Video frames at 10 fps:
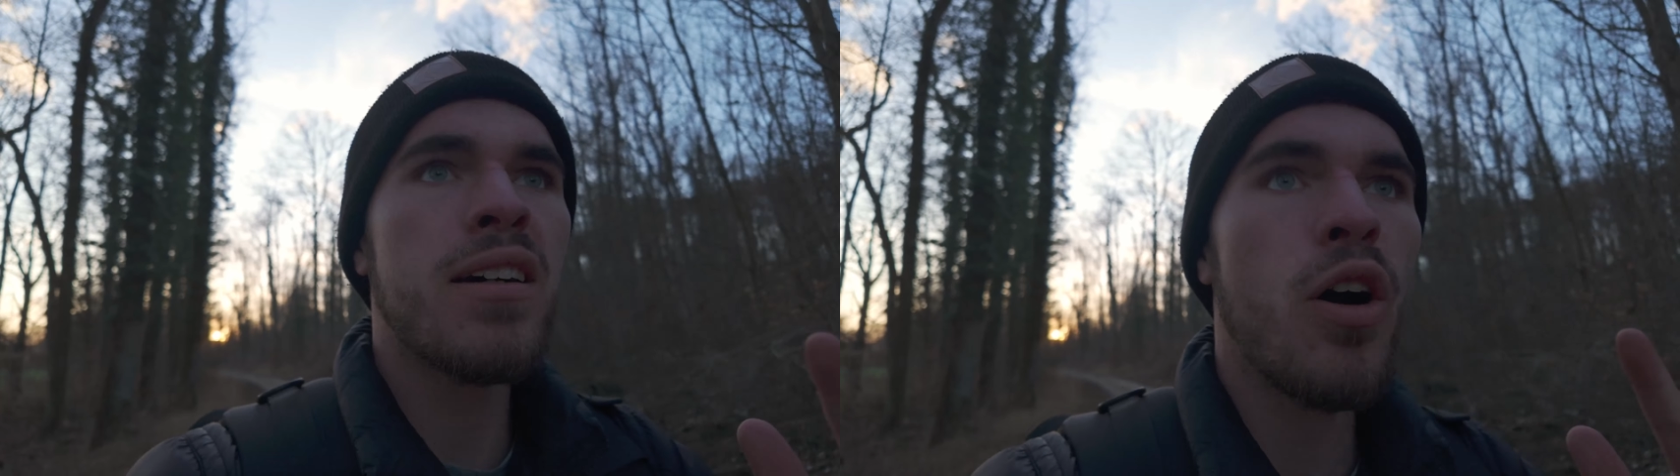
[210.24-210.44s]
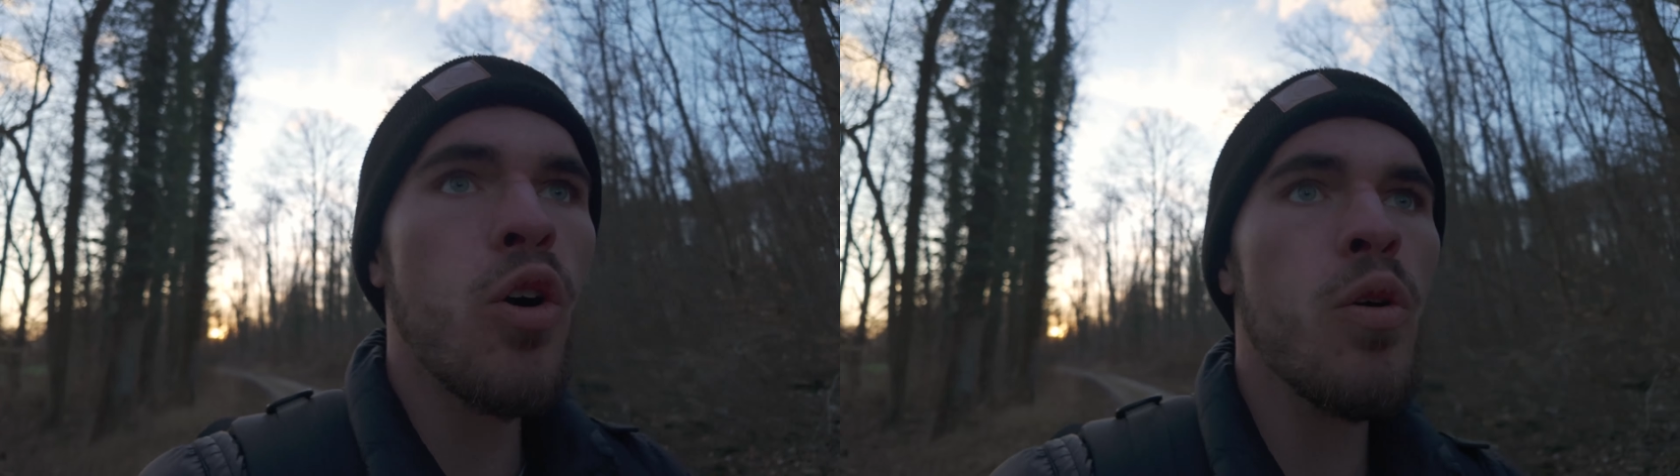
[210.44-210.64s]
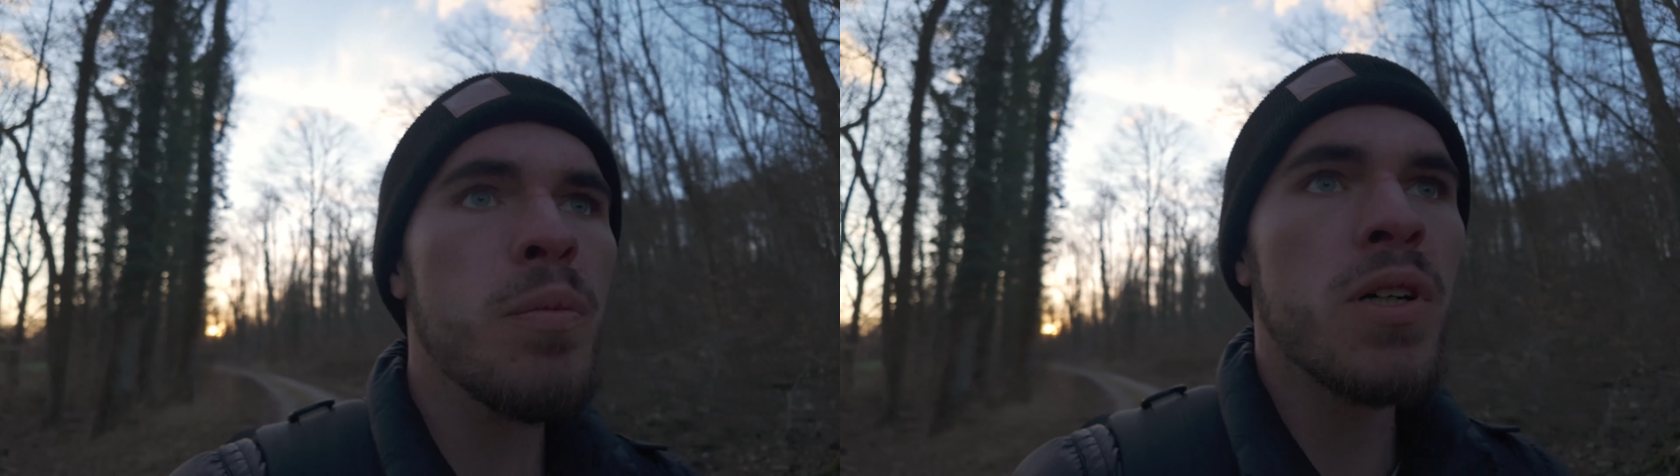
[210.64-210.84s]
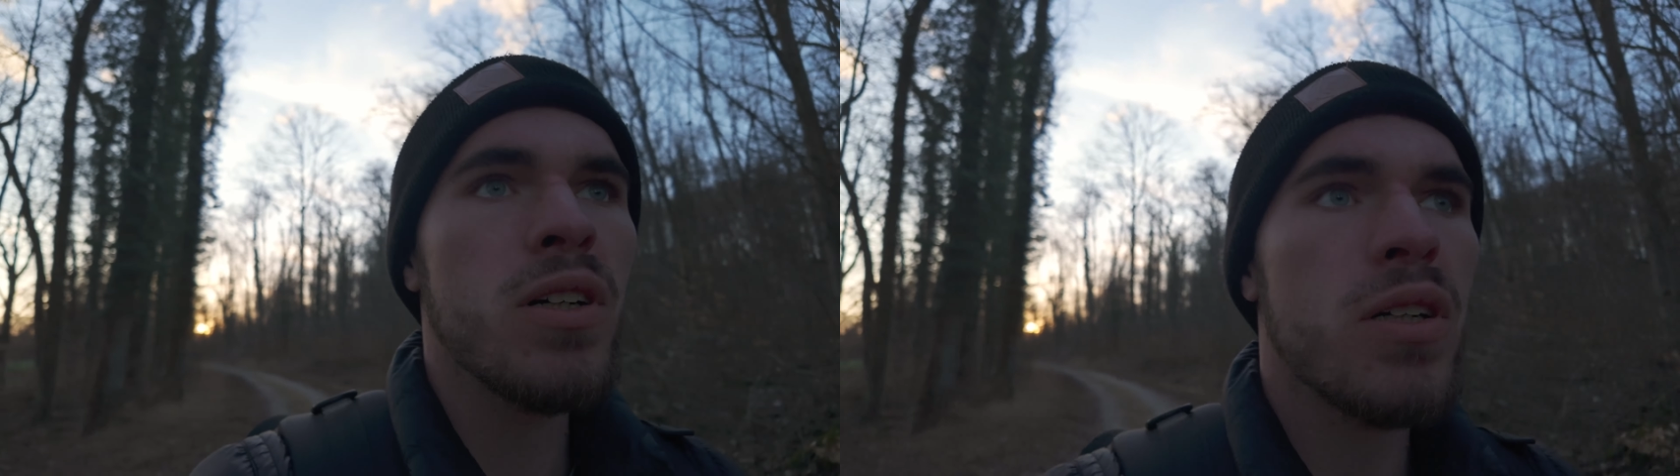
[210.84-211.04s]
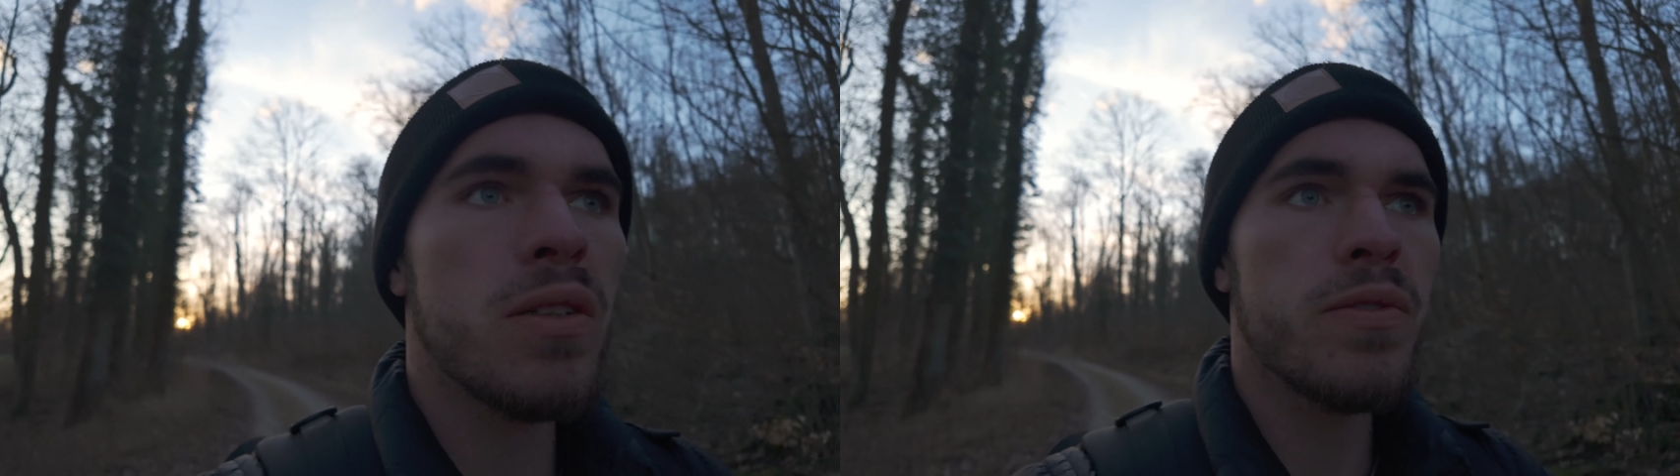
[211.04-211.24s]
the hope
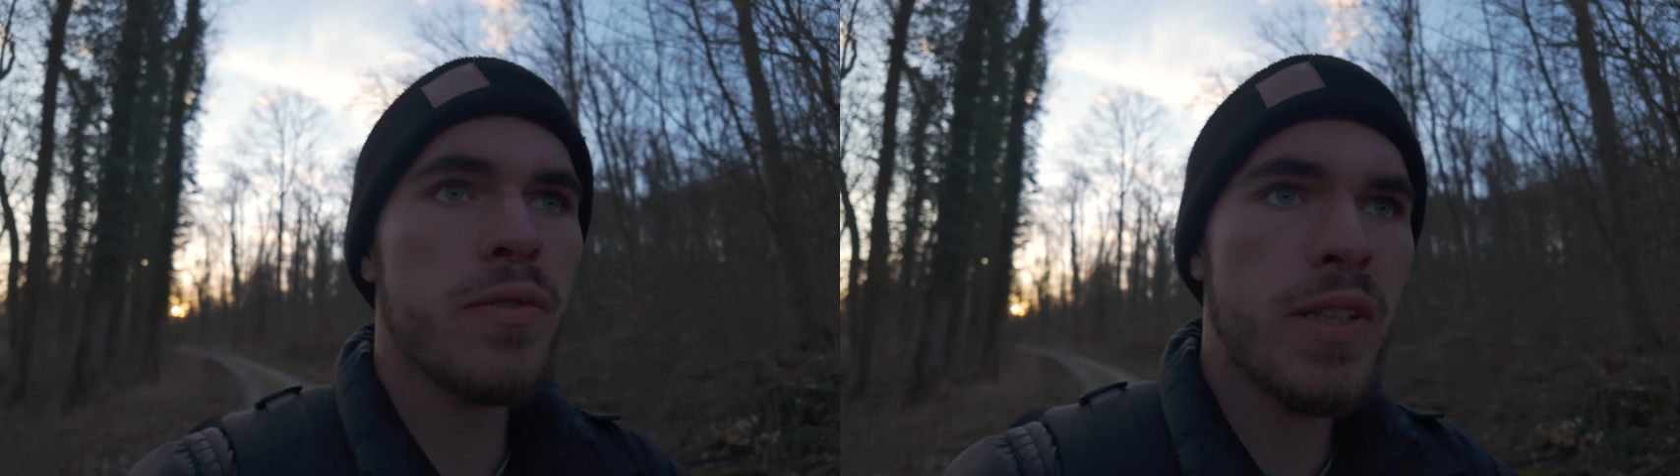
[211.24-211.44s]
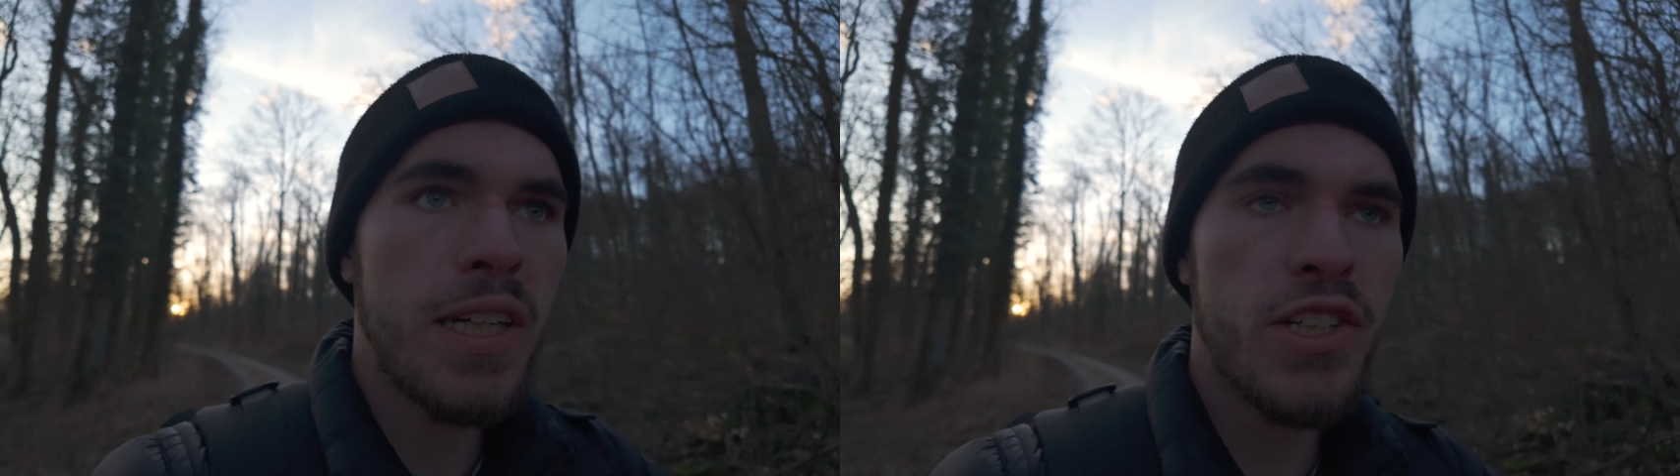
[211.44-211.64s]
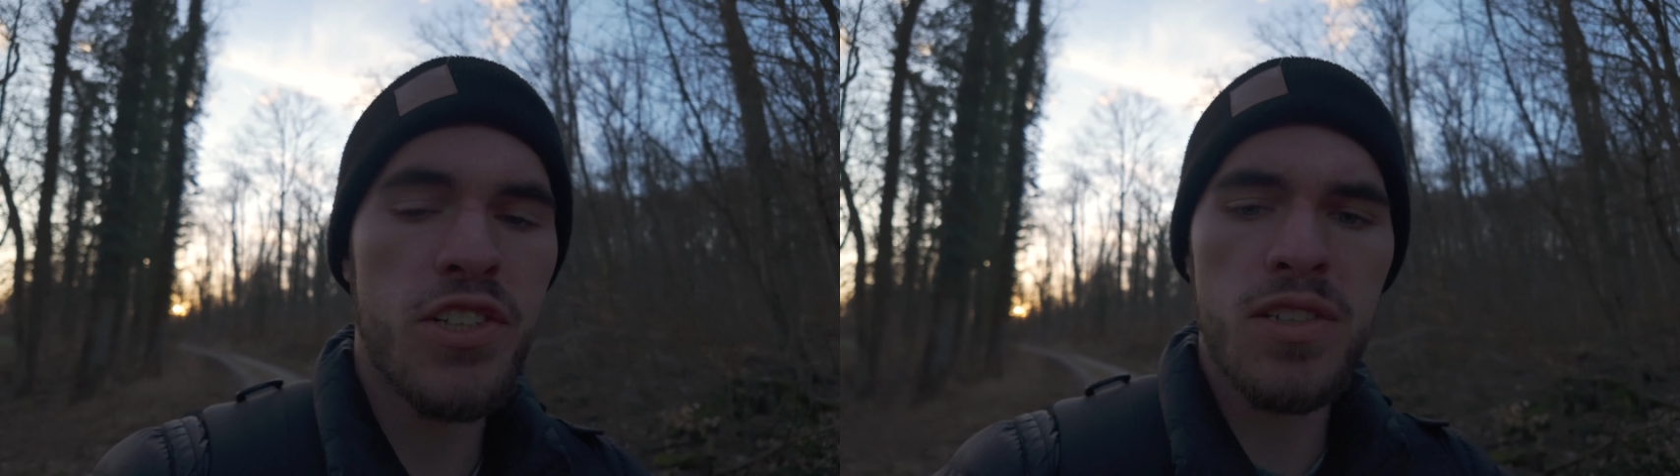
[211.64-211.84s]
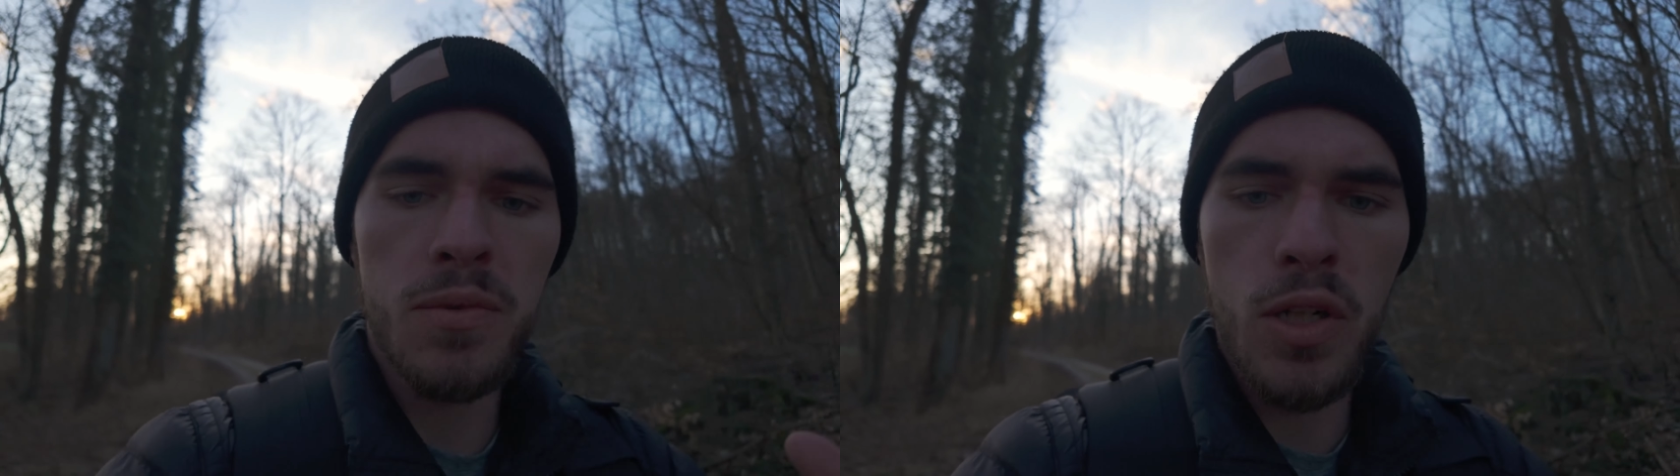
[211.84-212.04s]
of catching some